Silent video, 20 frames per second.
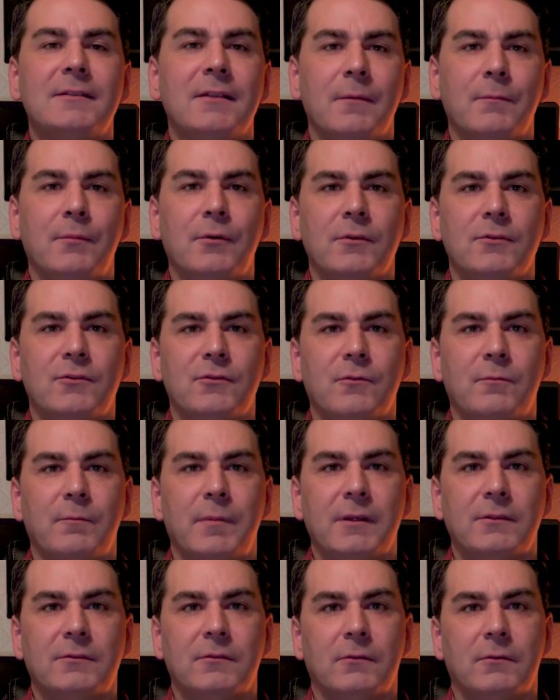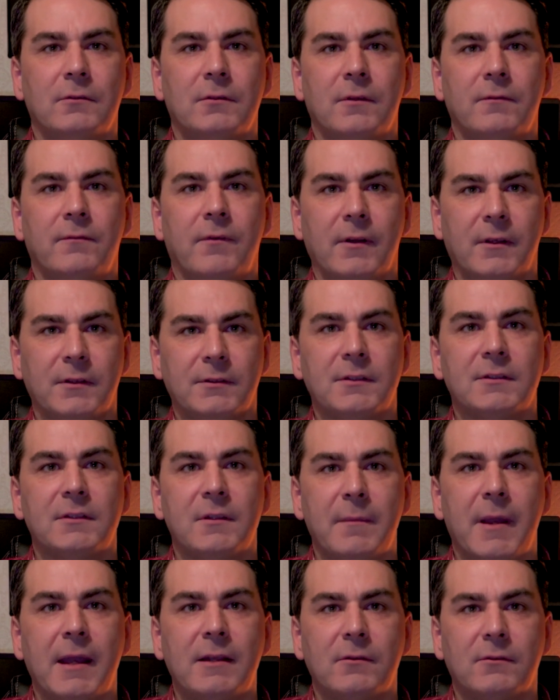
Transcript: don't put dual pixel autofocus as the main